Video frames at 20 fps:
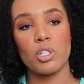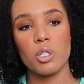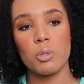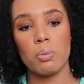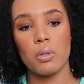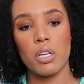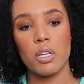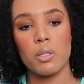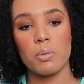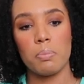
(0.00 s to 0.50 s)
just
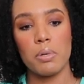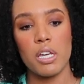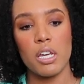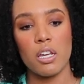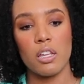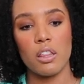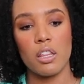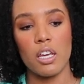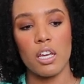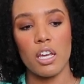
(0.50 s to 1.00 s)
because
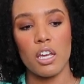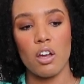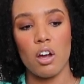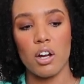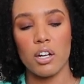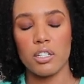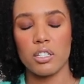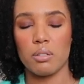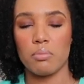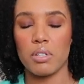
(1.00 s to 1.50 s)
being in the E
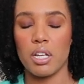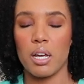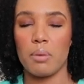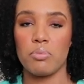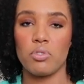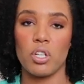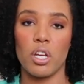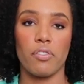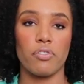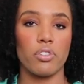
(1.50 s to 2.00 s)
R,
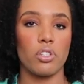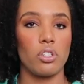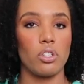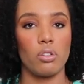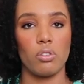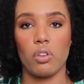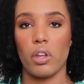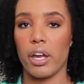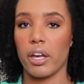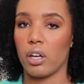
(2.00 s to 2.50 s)
sometimes you have to
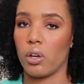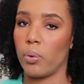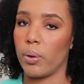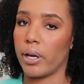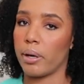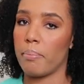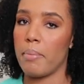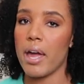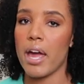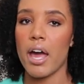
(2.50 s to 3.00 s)
do like
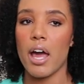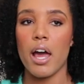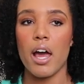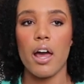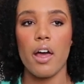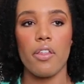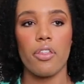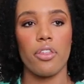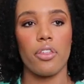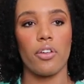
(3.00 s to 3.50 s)
quick
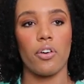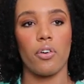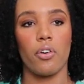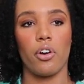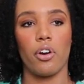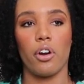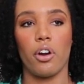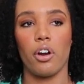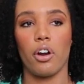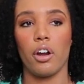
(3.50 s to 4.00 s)
math,
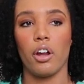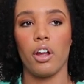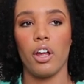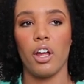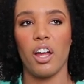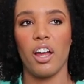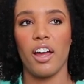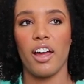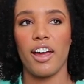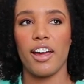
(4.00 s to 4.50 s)
or
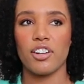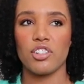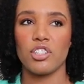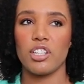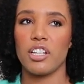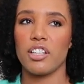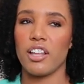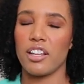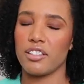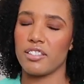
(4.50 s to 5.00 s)

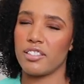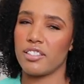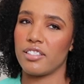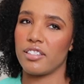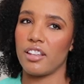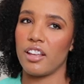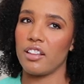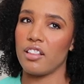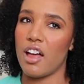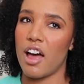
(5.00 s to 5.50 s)
actually that's
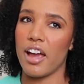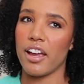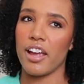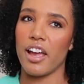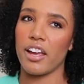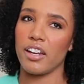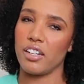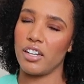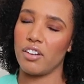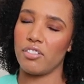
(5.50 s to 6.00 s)
a lie.
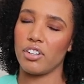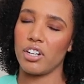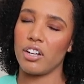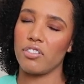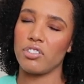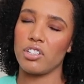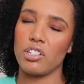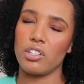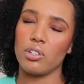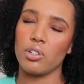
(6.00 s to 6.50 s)
I never
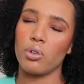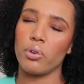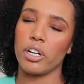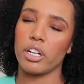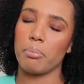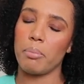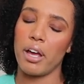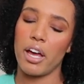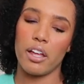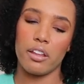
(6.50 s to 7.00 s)
have to do
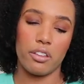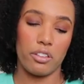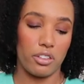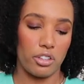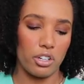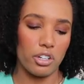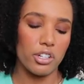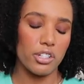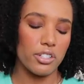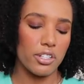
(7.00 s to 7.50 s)
quick math.
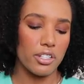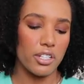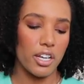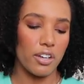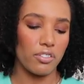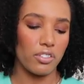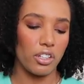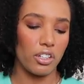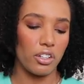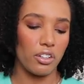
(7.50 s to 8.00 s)
The nurses
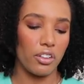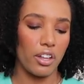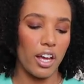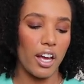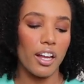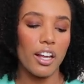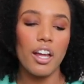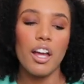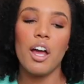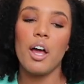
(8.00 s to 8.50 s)
have to do
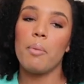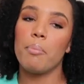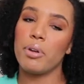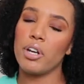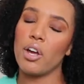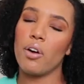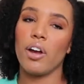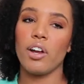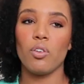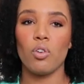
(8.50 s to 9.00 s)
that. But
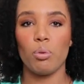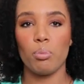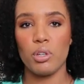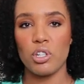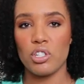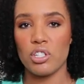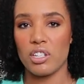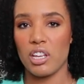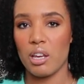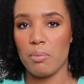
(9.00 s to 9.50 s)
no, I normally
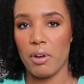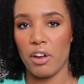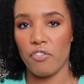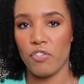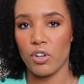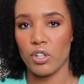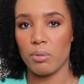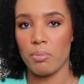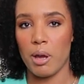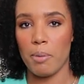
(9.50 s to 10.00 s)
just keep my
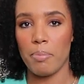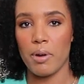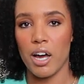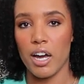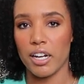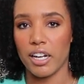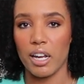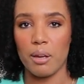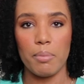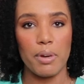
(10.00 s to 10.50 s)
phone in my
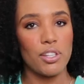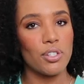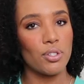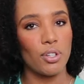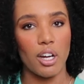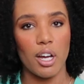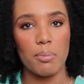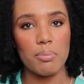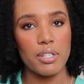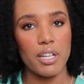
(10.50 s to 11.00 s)
pocket. My
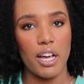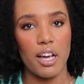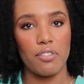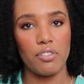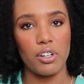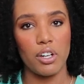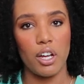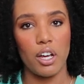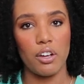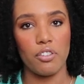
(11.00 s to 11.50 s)
scrubs
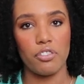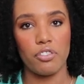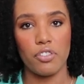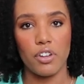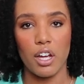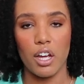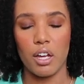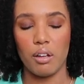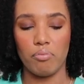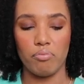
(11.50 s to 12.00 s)
have enough
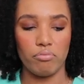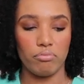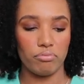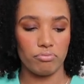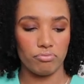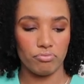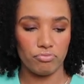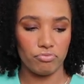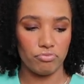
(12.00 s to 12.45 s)
um,